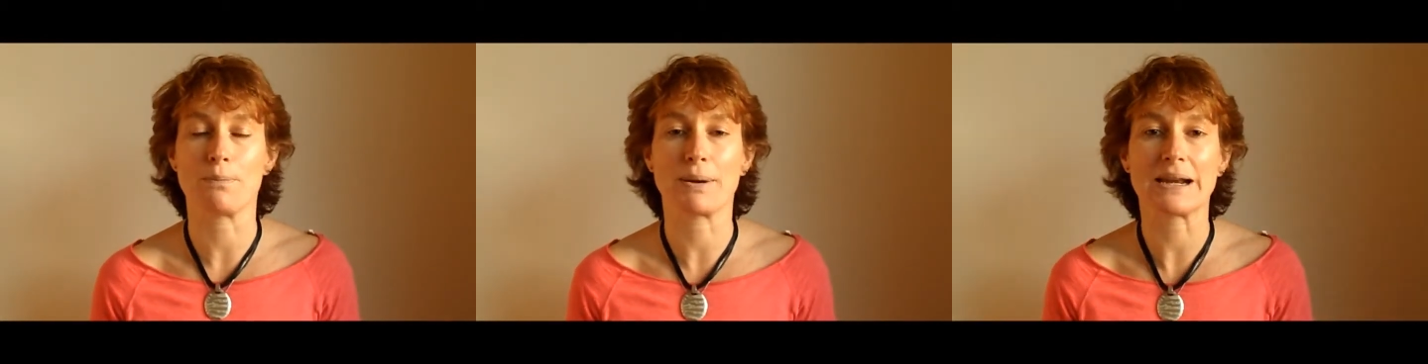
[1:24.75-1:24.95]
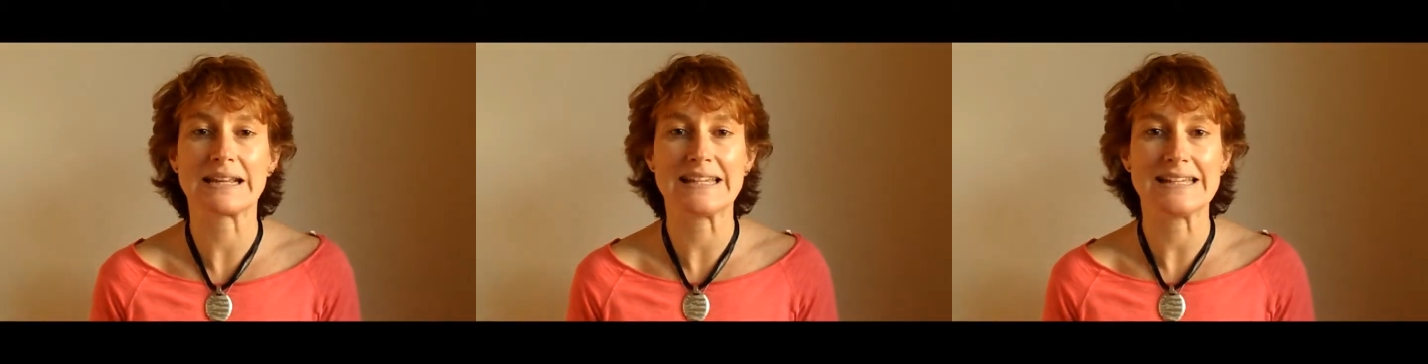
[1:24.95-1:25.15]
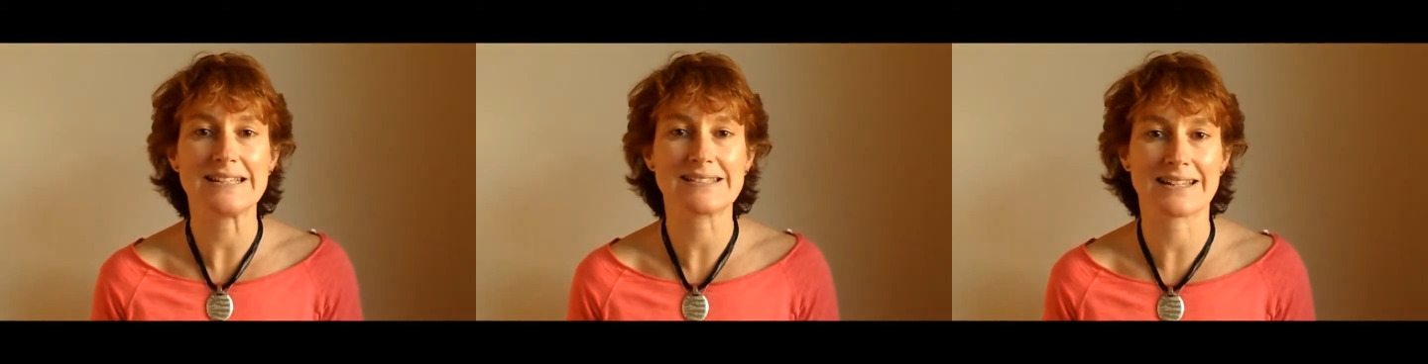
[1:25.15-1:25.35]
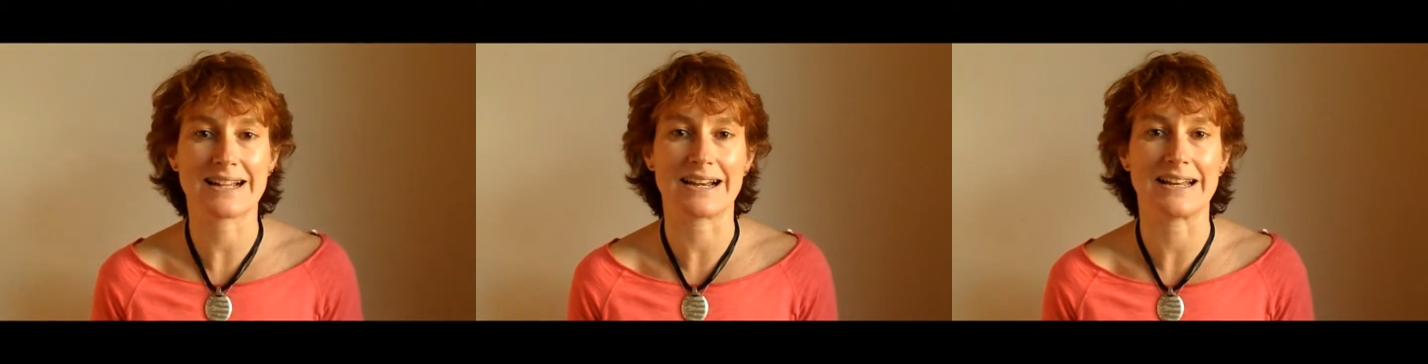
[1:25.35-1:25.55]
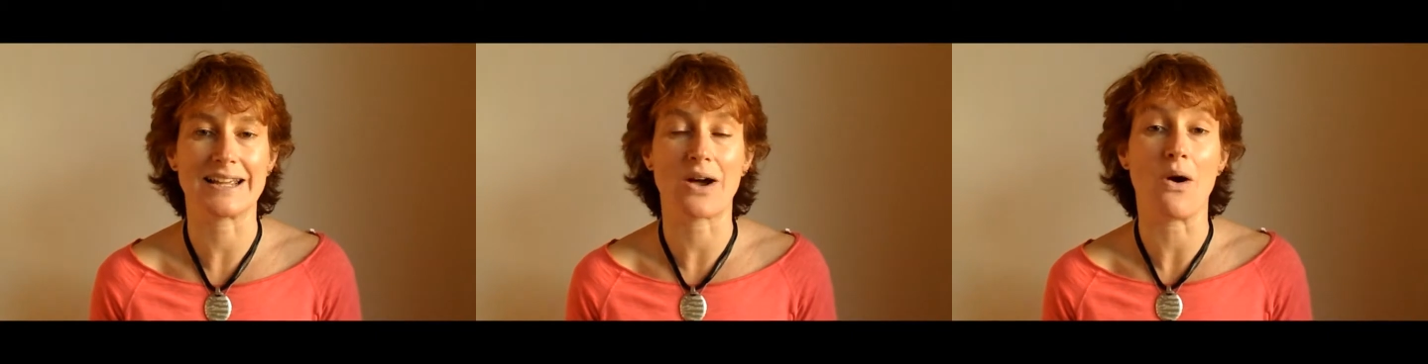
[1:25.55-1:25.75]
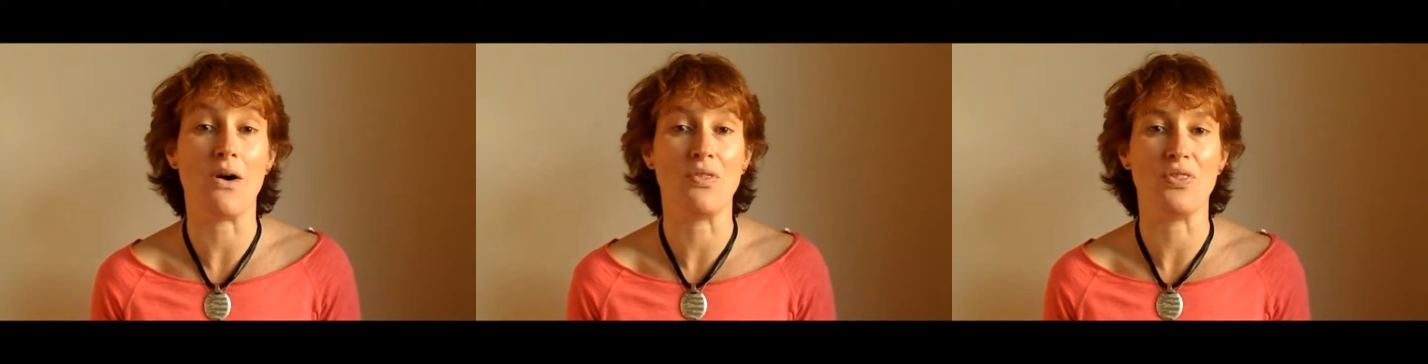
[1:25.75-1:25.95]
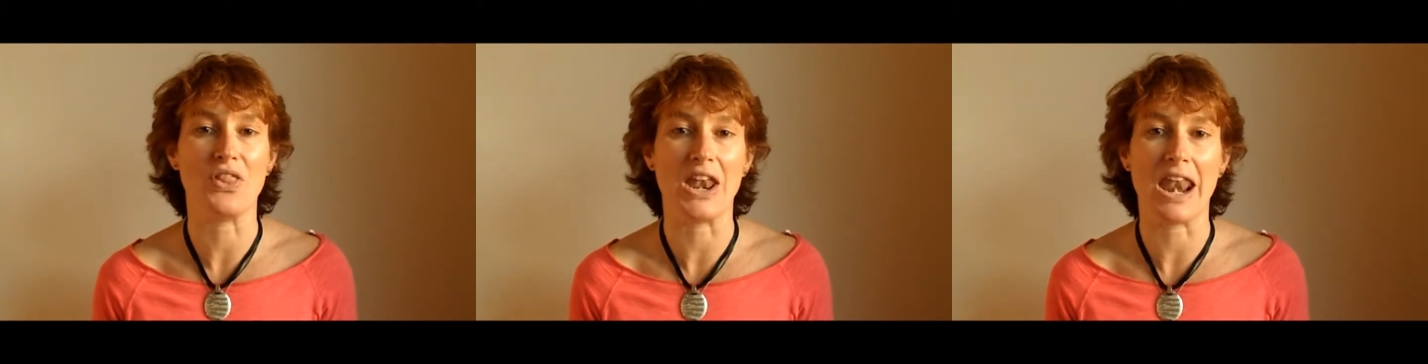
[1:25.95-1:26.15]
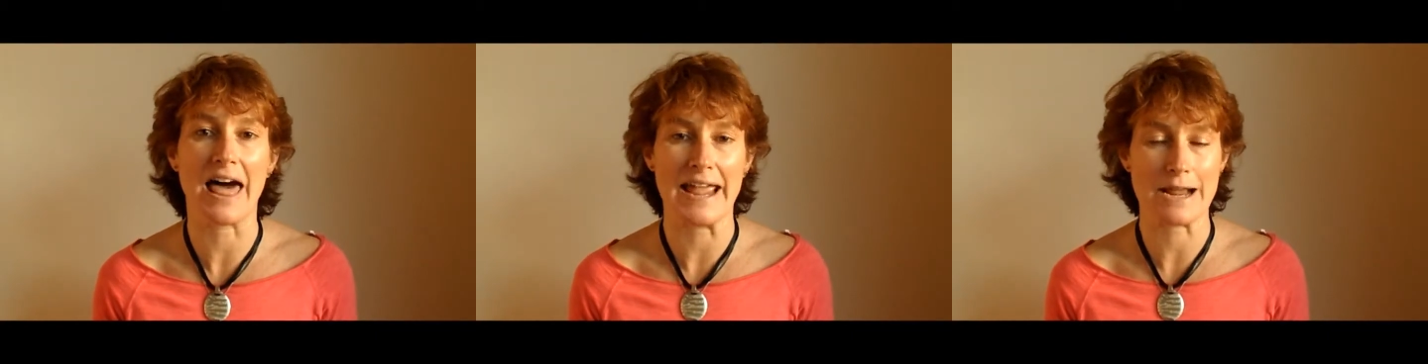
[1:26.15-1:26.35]
please click on
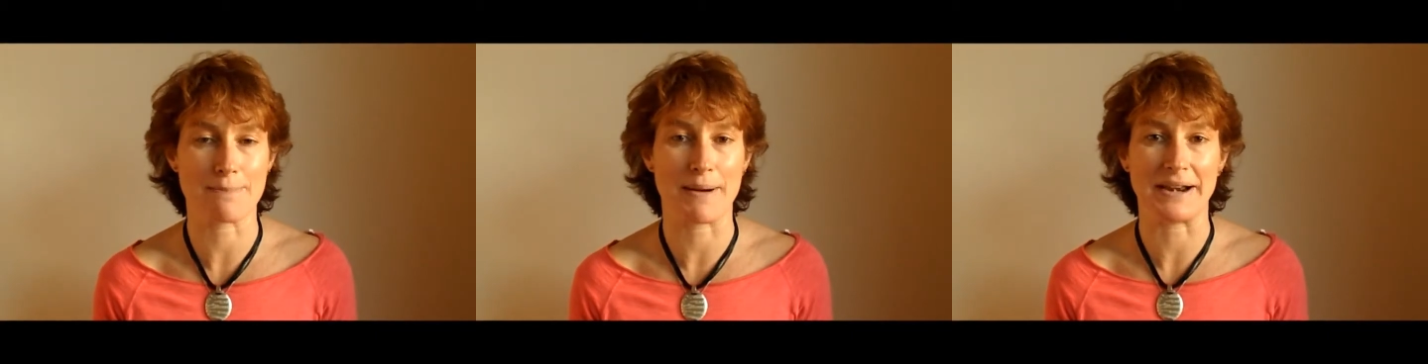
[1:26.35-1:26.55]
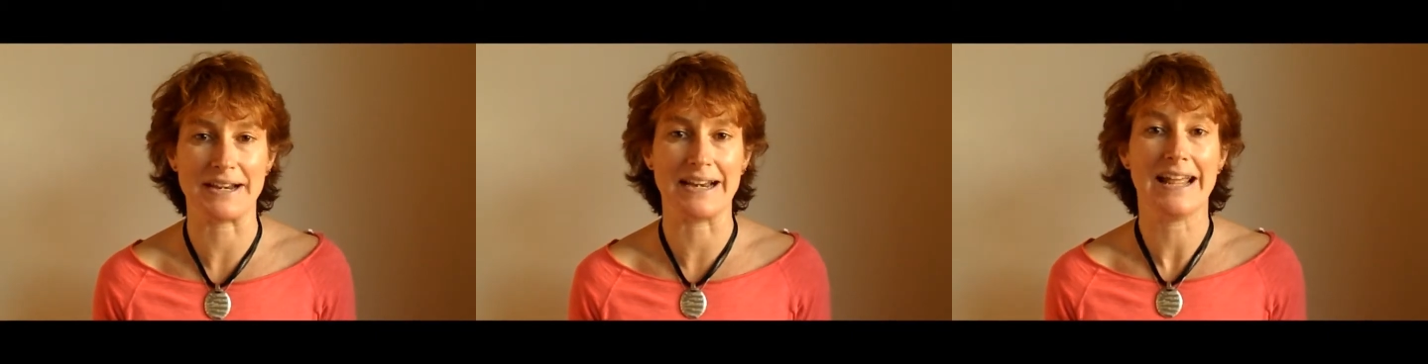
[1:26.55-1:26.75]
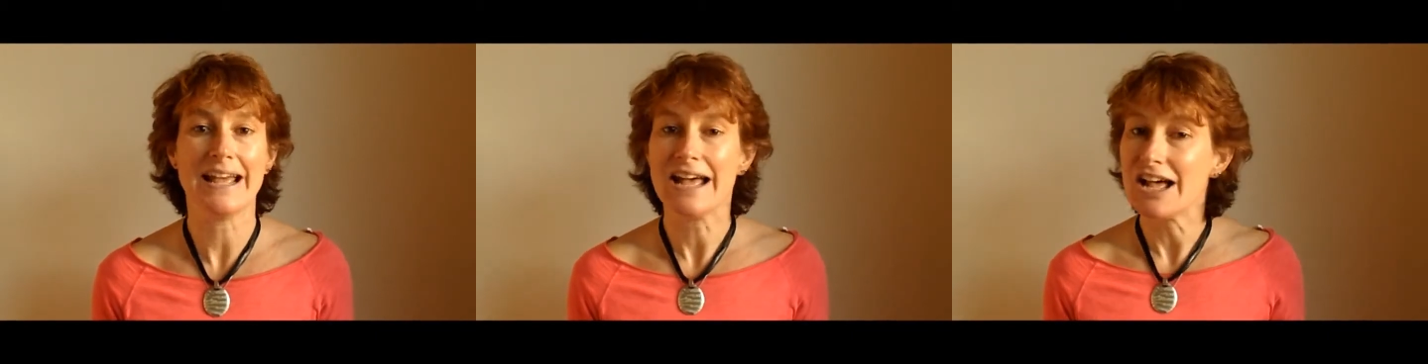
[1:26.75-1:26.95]
the like button.